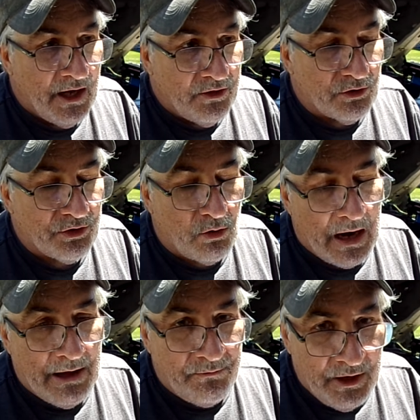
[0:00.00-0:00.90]
There's a
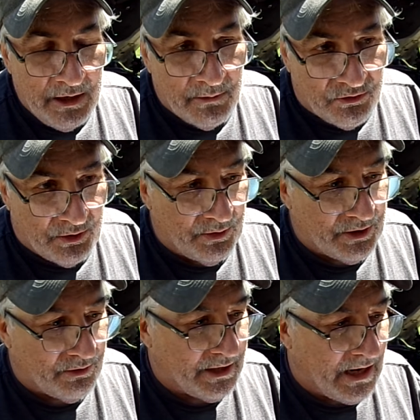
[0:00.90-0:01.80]
graphene
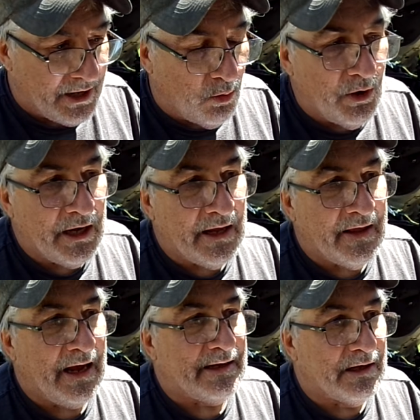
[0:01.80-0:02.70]
material in it. I don't want to get
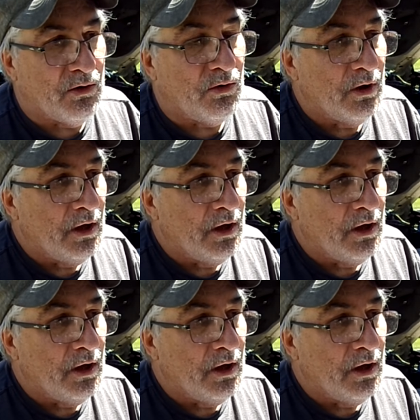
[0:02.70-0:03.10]
technical.